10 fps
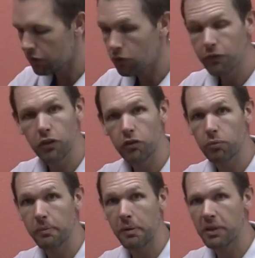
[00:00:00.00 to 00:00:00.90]
So if you just
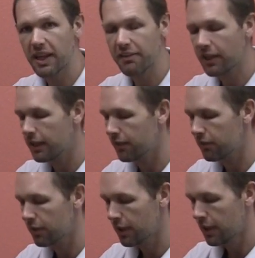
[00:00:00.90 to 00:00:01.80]
remember that
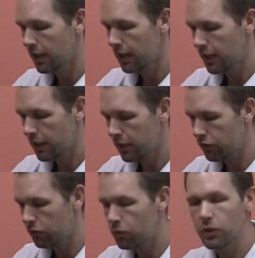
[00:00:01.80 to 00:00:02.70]
sentence
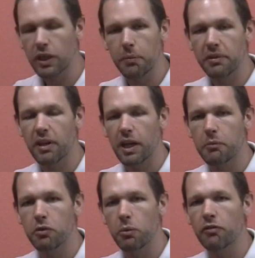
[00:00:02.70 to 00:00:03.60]
and you do it a couple
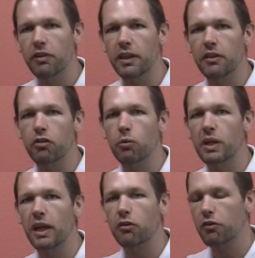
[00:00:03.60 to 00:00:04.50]
times, you won't forget these
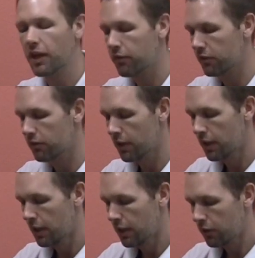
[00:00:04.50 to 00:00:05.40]
three exercises.
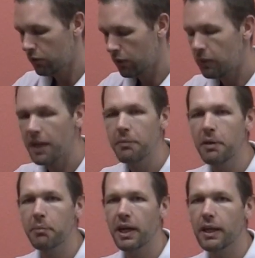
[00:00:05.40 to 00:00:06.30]
So I ride
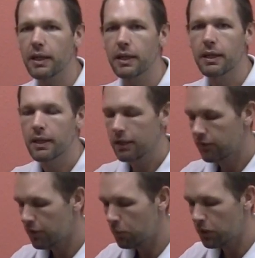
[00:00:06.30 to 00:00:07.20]
my bike
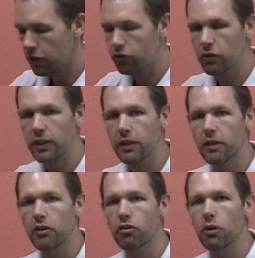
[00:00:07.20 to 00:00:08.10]
is how we're going to
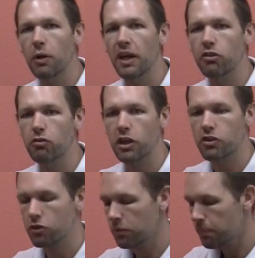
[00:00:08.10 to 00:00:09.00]
strengthen the psoas
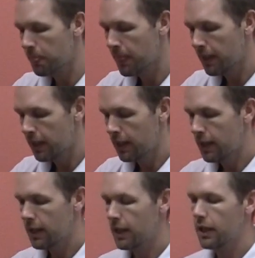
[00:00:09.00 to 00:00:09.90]
structure.
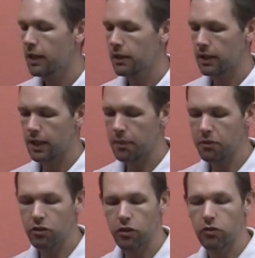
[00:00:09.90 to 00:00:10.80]
And I'm
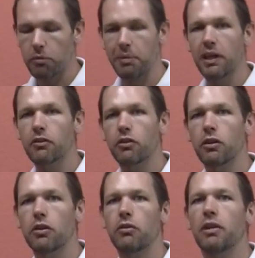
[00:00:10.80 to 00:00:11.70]
just going to use a belt. You
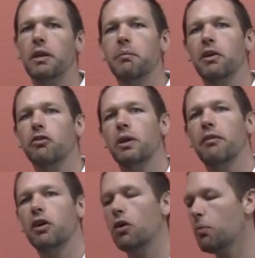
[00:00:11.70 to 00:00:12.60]
can use any belt you
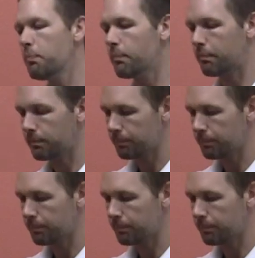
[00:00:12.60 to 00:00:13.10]
have at home.